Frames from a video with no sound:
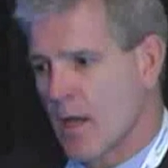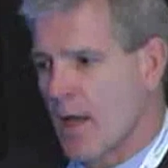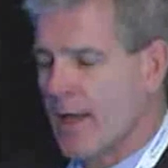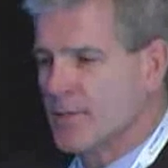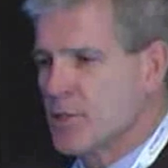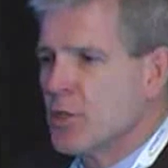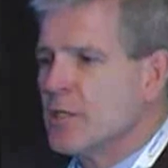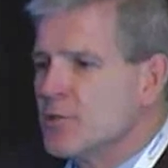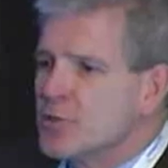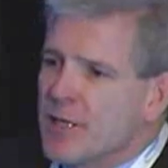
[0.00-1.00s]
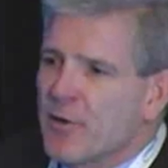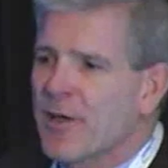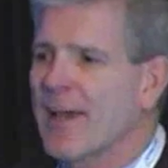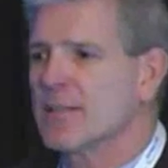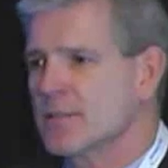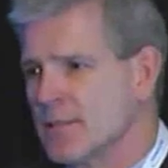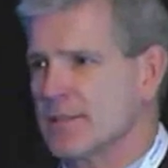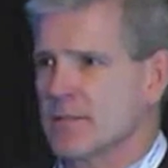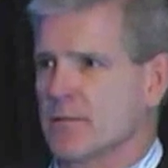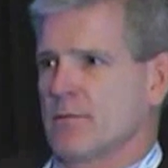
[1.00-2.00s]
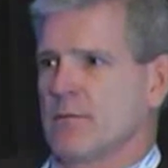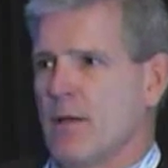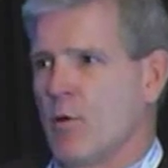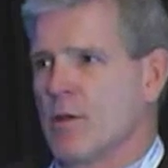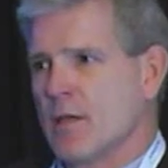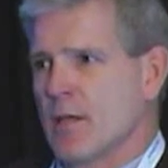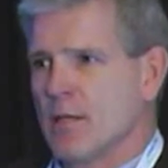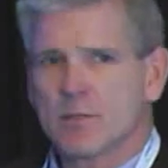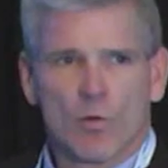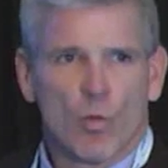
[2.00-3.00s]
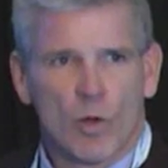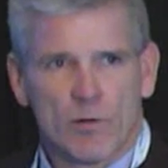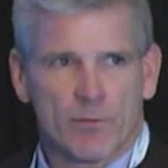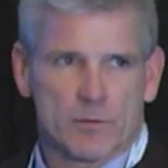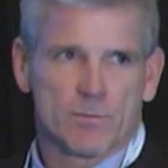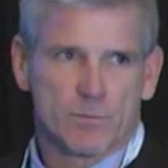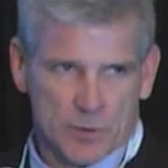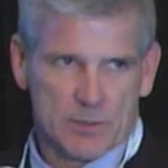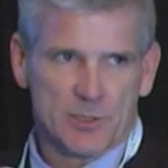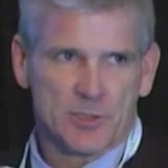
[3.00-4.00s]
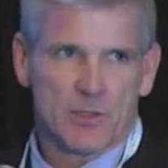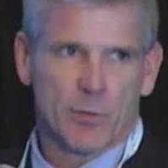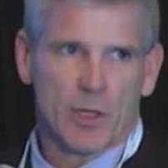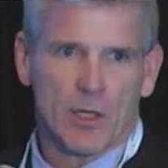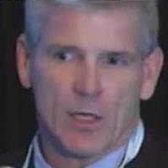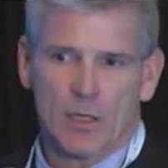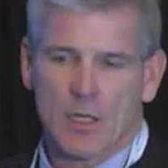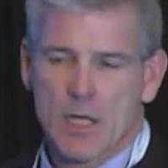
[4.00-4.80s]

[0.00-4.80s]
as good as shale gas is, and we think it is a wonderful position to be in,